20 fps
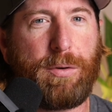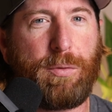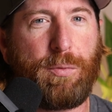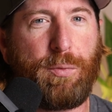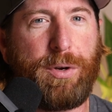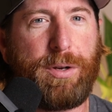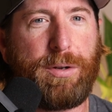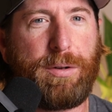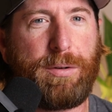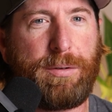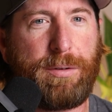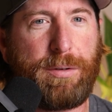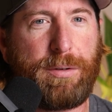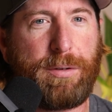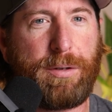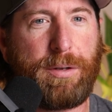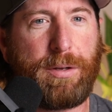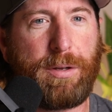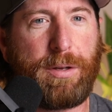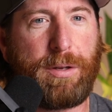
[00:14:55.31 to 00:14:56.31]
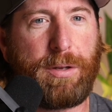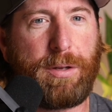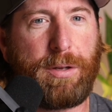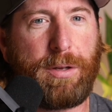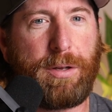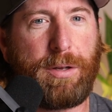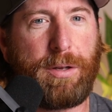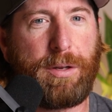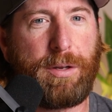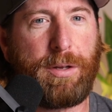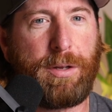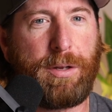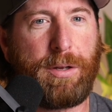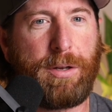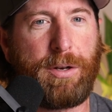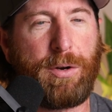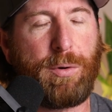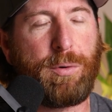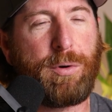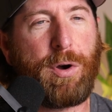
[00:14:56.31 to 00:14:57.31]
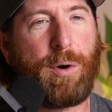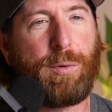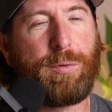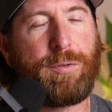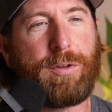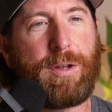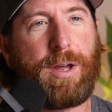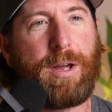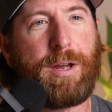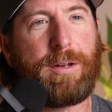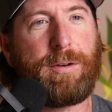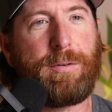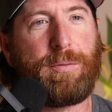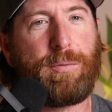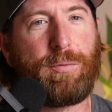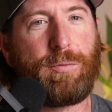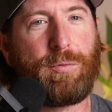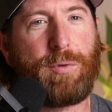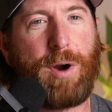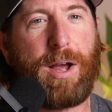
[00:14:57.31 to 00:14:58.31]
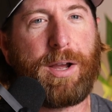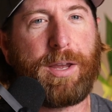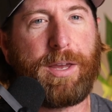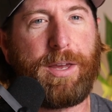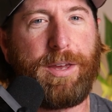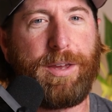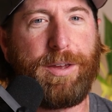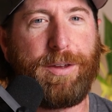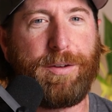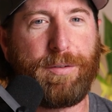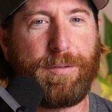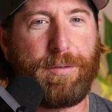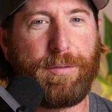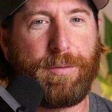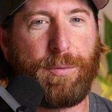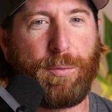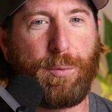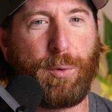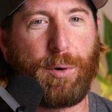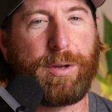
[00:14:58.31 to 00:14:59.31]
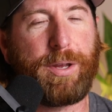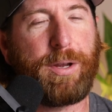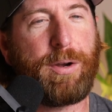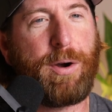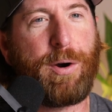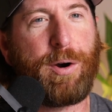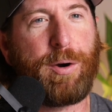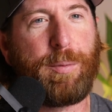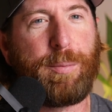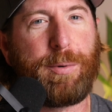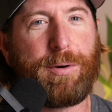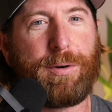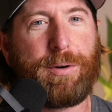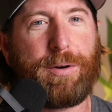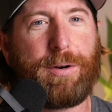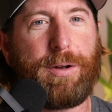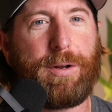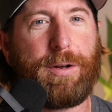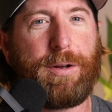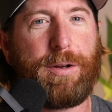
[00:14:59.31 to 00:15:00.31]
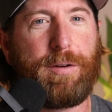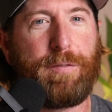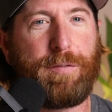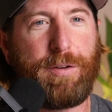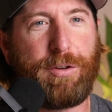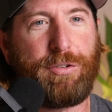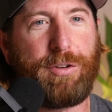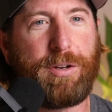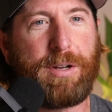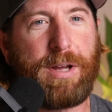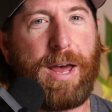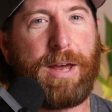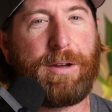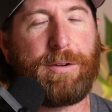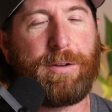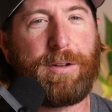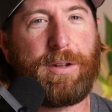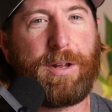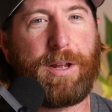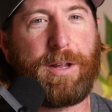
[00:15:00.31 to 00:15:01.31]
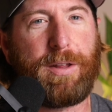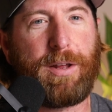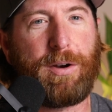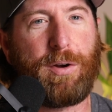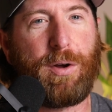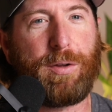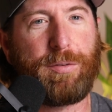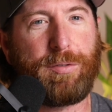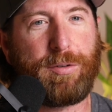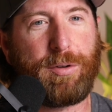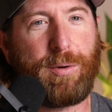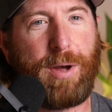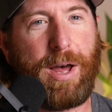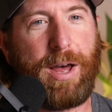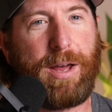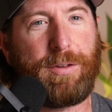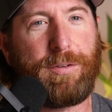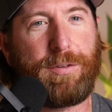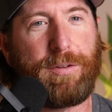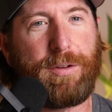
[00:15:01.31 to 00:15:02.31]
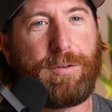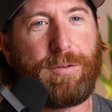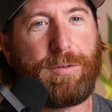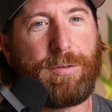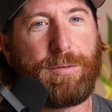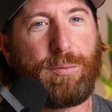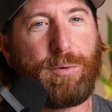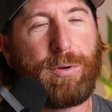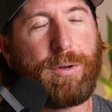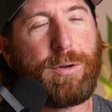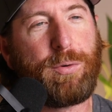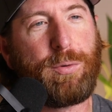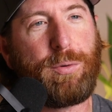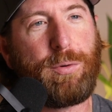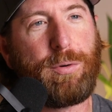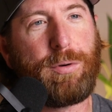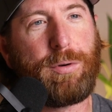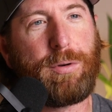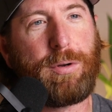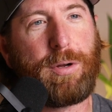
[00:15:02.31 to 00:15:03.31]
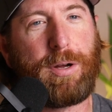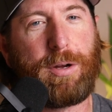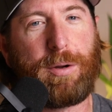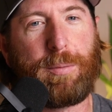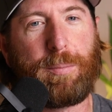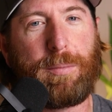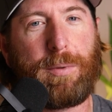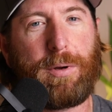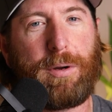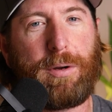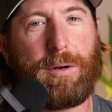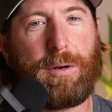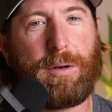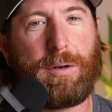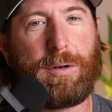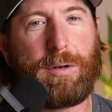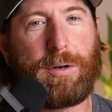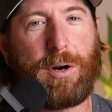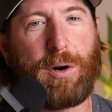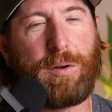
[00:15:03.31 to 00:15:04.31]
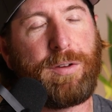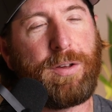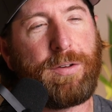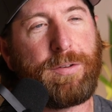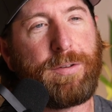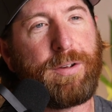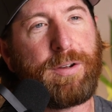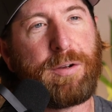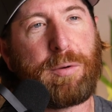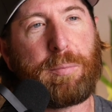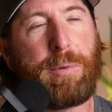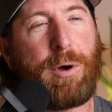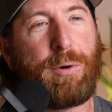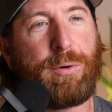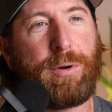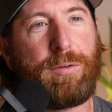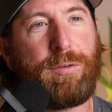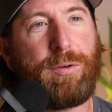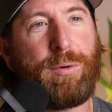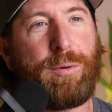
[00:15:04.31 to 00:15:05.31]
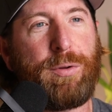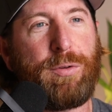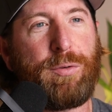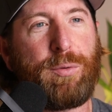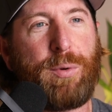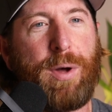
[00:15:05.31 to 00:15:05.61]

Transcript: real, coastline, rocky, working harbor, fishing island, and then also has this really cool artistic component to it as